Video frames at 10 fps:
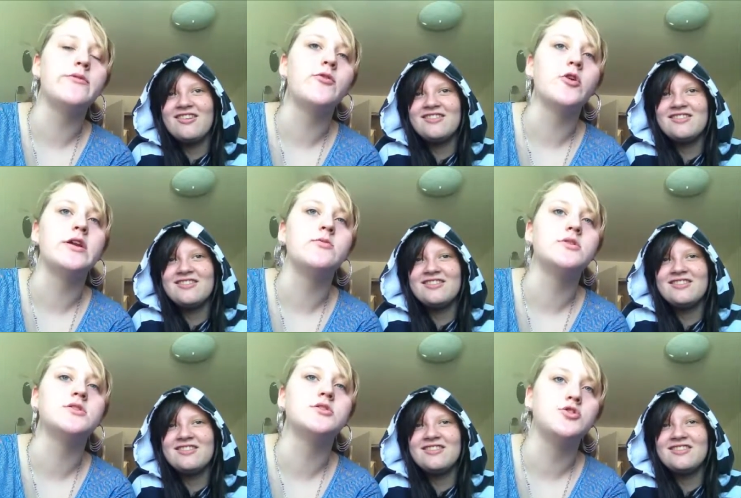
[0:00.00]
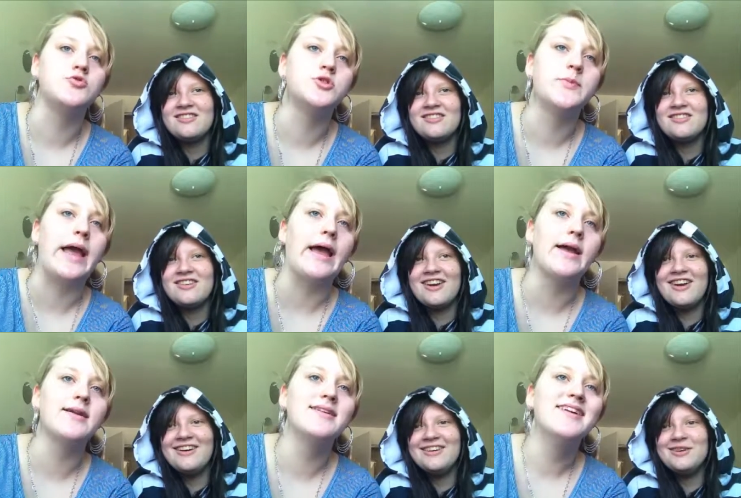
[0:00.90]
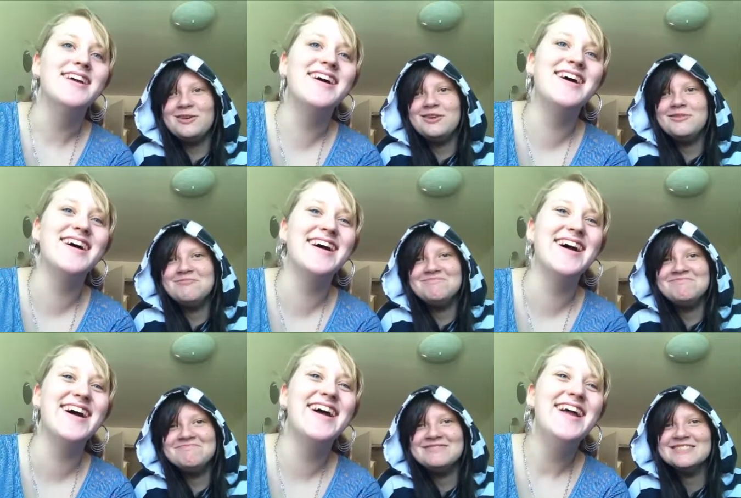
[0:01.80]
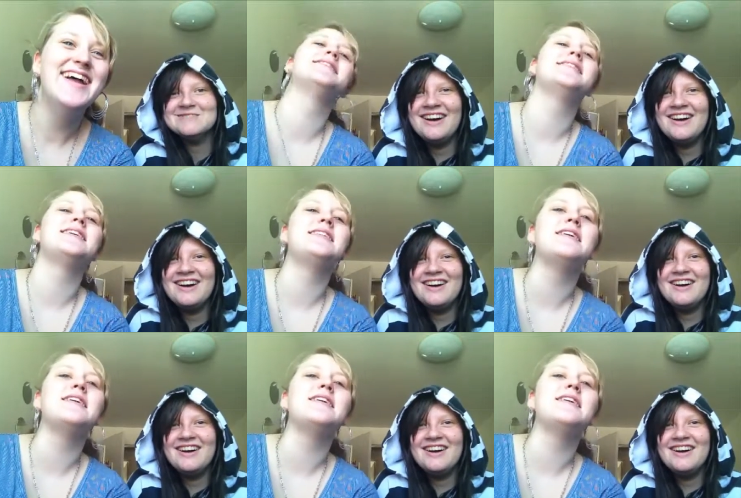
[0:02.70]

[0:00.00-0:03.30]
Speaker 1: before he was a douchebag. God, I